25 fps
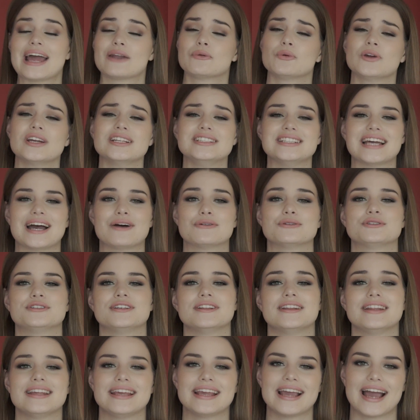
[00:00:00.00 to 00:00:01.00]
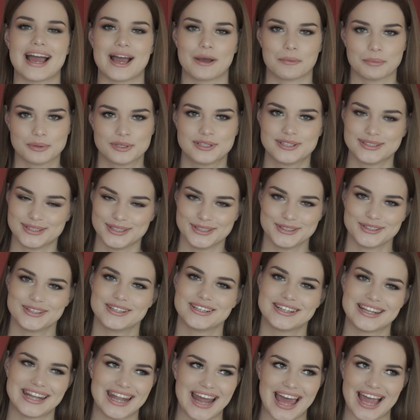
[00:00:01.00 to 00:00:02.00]
and we're down to the
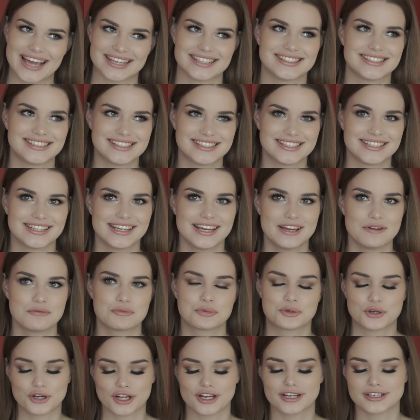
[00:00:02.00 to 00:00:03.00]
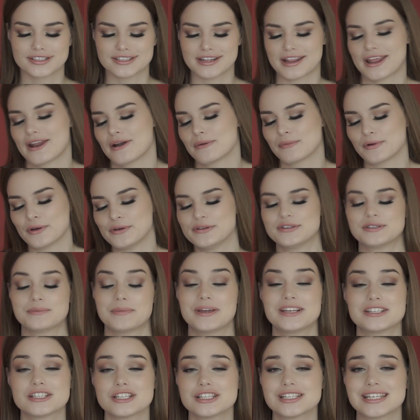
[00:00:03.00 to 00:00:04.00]
absolute last product that I'm going to
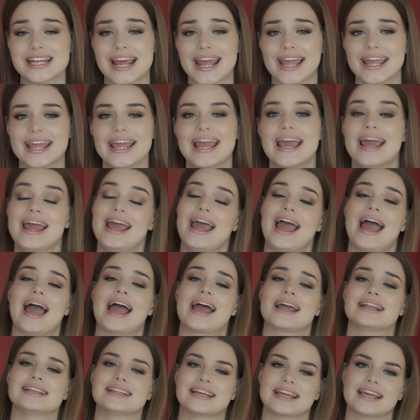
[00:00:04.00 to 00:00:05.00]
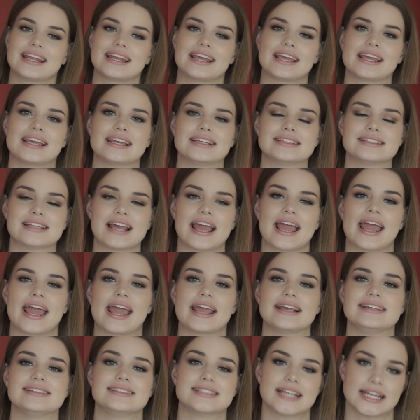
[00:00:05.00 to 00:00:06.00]
mention today, and it is
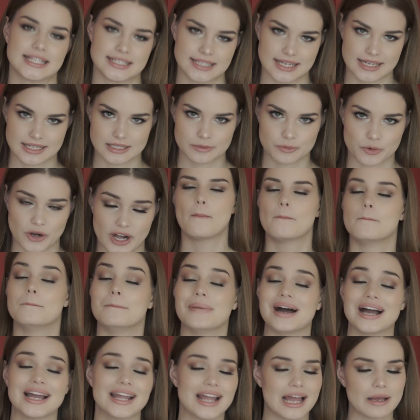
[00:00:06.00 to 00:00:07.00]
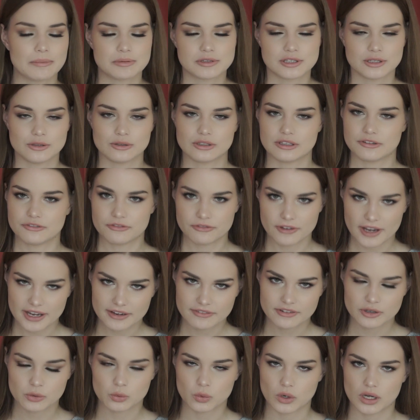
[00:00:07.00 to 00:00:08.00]
a setting spray. My absolutely
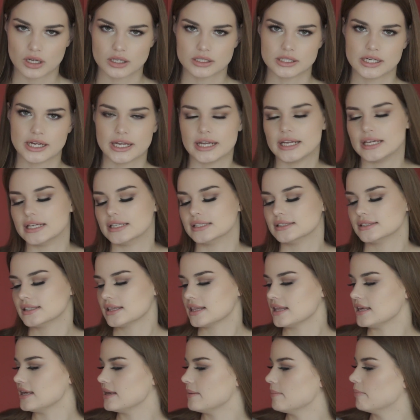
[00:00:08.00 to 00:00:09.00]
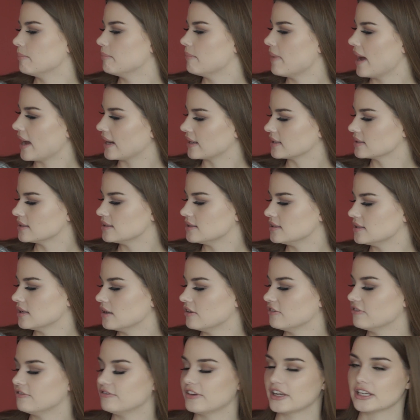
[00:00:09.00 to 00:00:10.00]
favorite one is the M.A.C
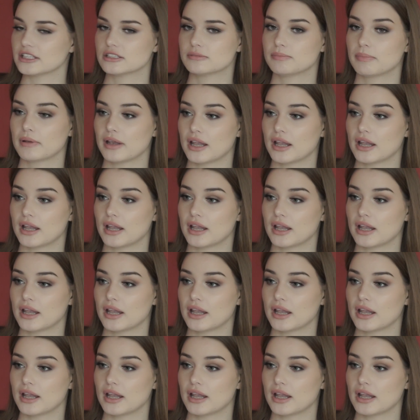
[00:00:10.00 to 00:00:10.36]
Fix